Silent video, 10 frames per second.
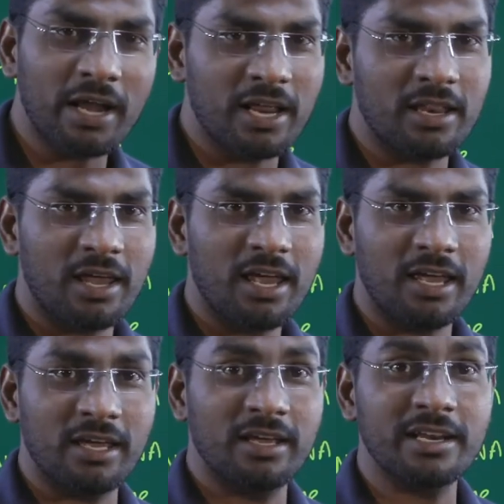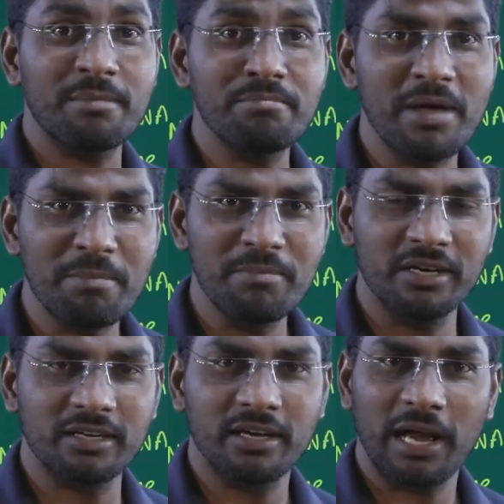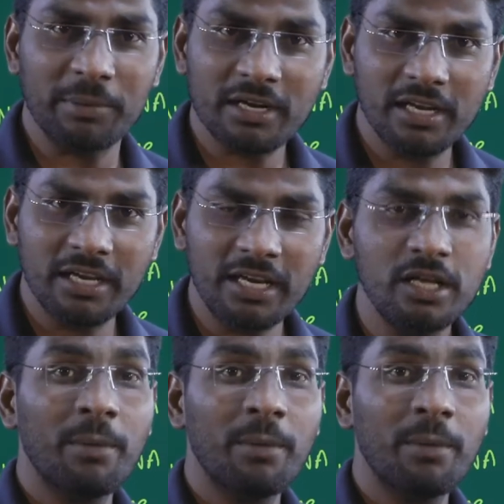R N A. Remember, am I clear?